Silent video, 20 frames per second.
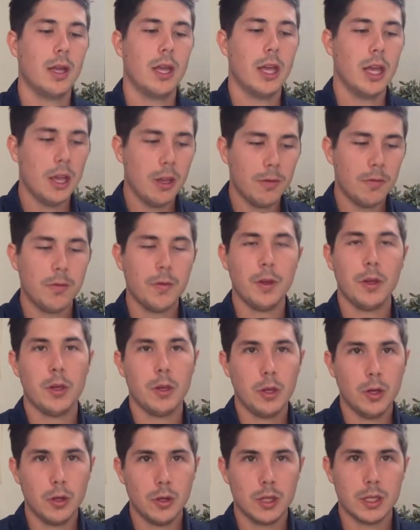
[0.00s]
If
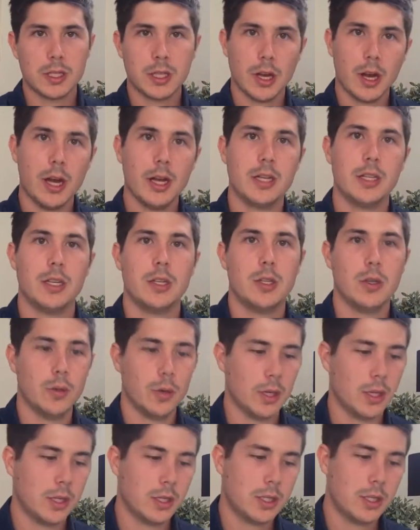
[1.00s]
you decide to do
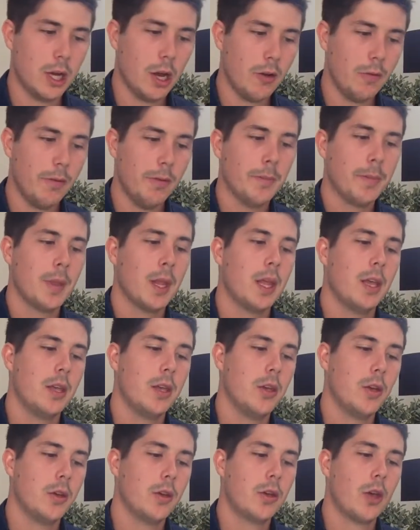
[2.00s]
it yourself,
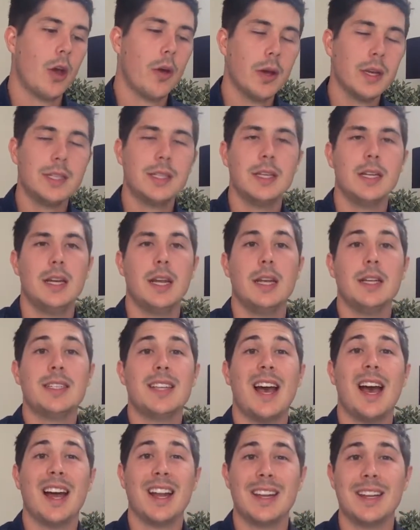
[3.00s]
you're going to need
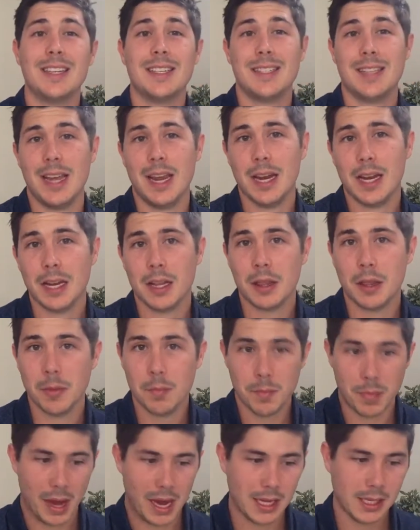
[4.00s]
to understand the
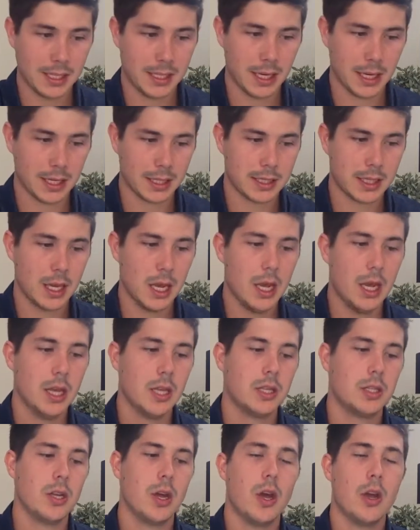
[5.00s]
basics.
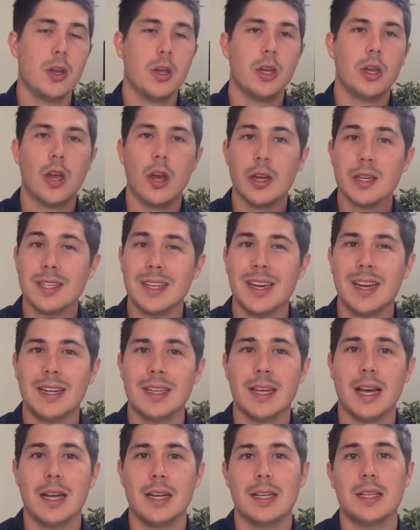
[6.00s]
So you're going to need
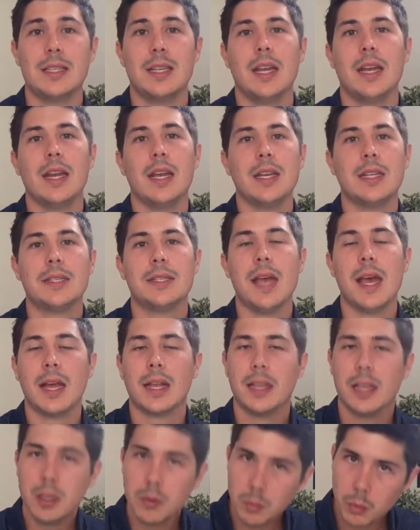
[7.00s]
to understand
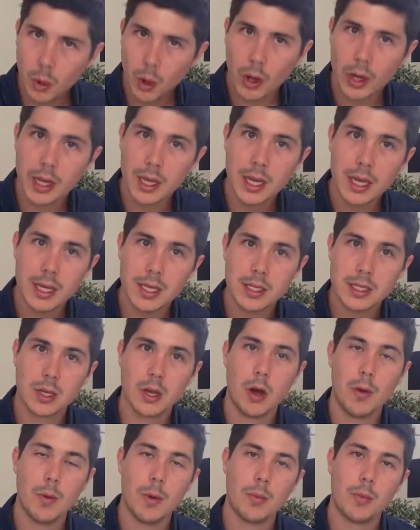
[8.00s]
exactly what is
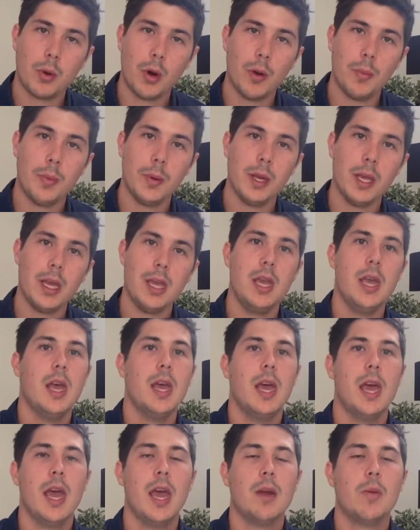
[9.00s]
common property
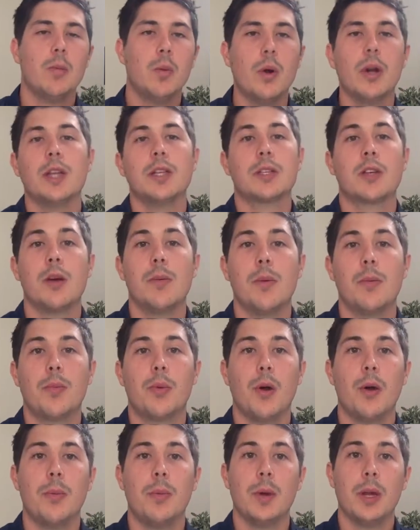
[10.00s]
and what is common
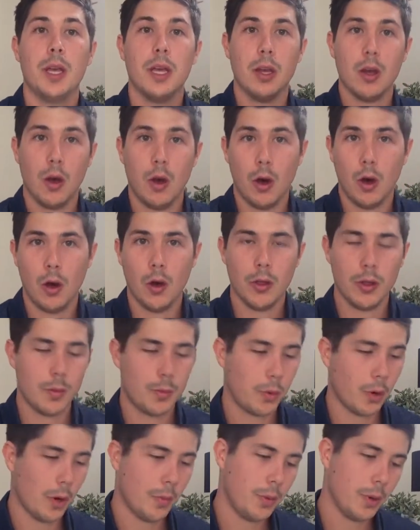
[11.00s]
property on the
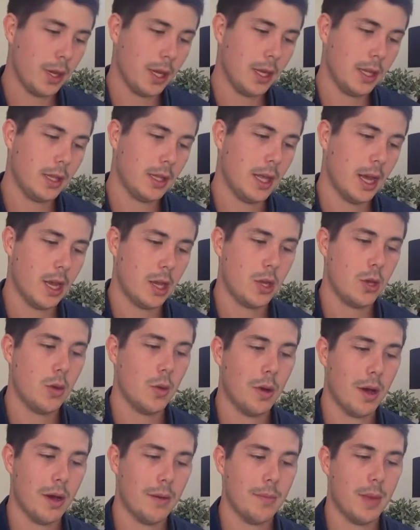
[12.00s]
property that
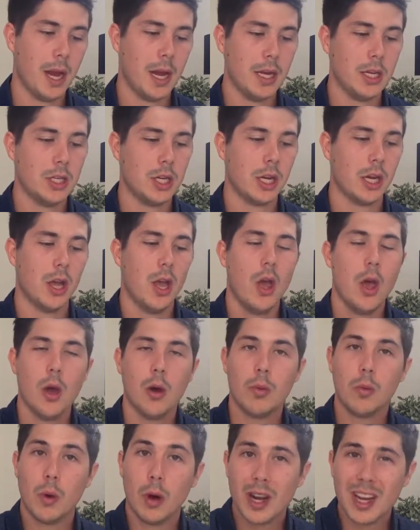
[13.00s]
you are managing
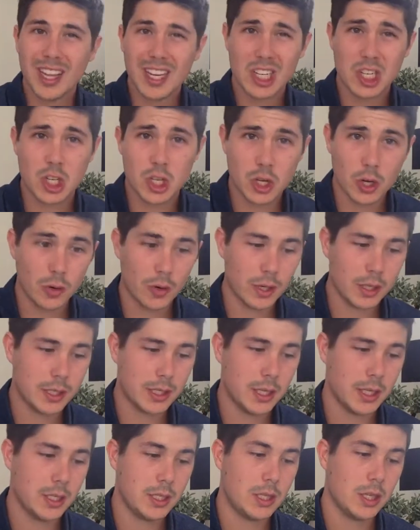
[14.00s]
what
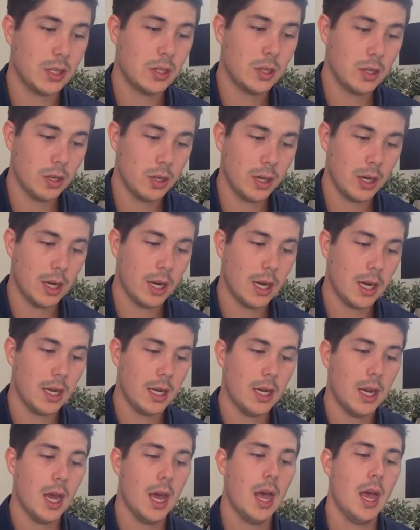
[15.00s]
insurances do you
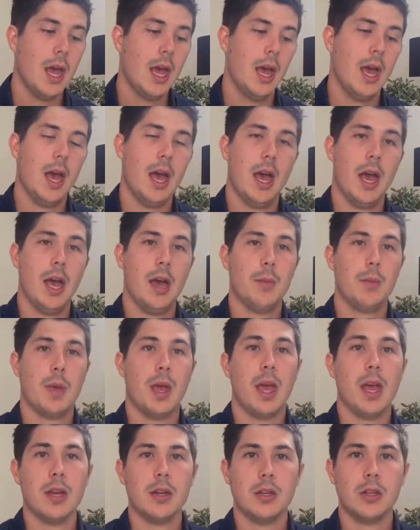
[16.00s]
need? Um,
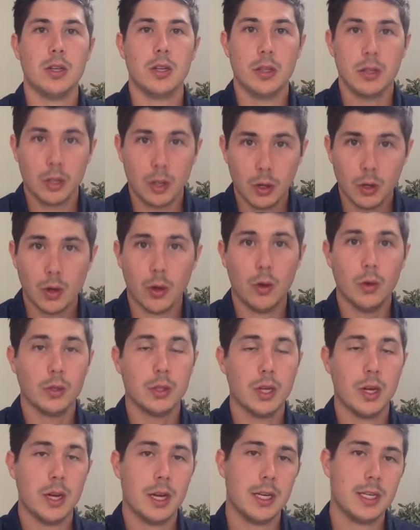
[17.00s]
and you
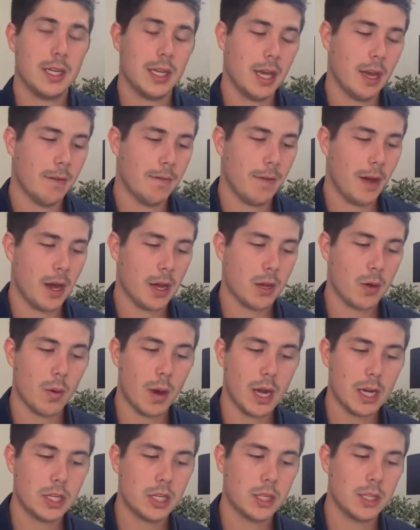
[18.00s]
also need to get
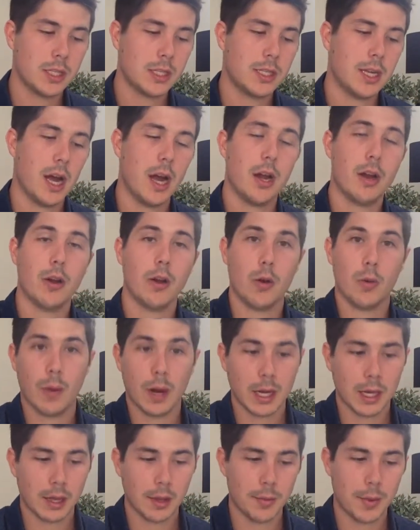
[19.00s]
valuations done on a
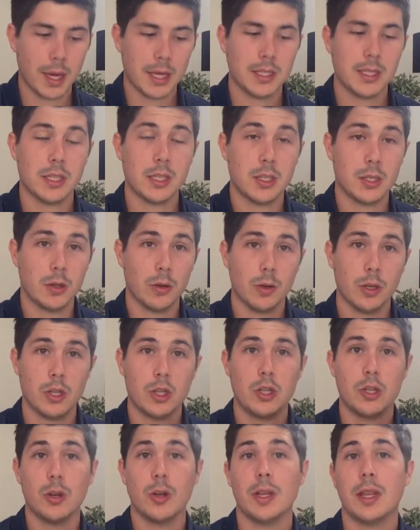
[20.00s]
regular basis to
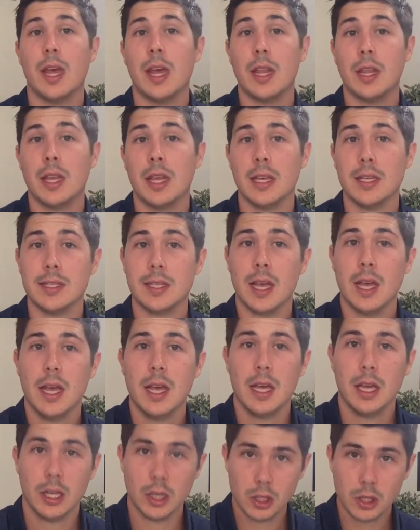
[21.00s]
ensure that these
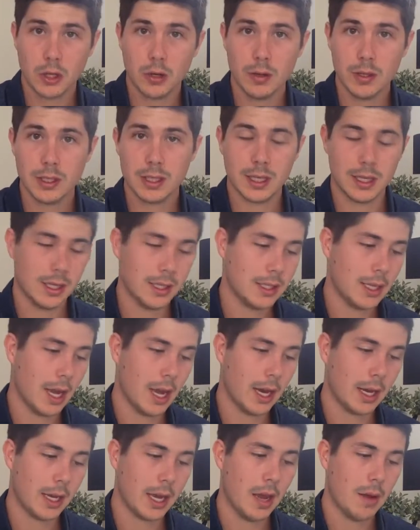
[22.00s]
insurances
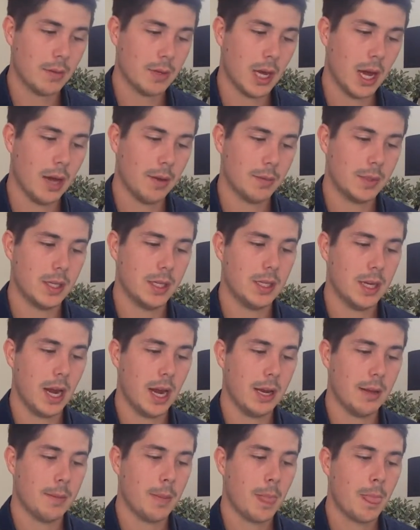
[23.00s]
are kept up to
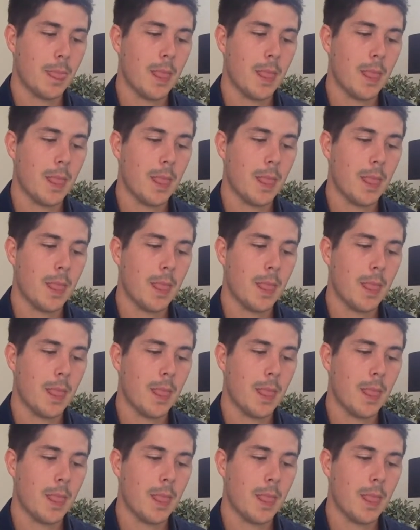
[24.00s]
date.